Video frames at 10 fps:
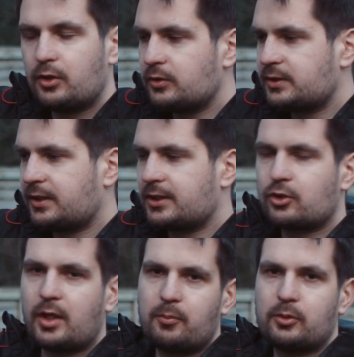you're using a
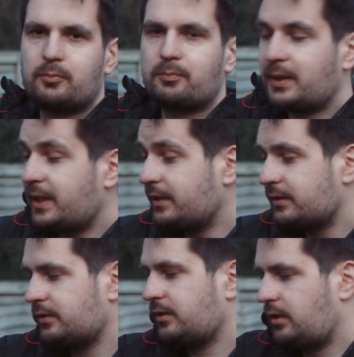tripod
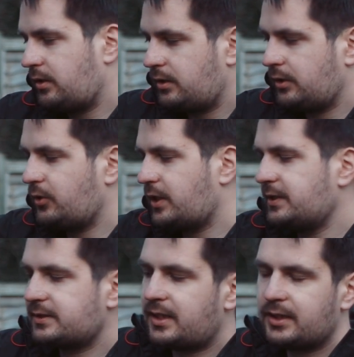plate, you can
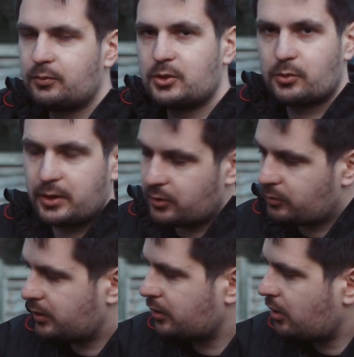decide which way you want to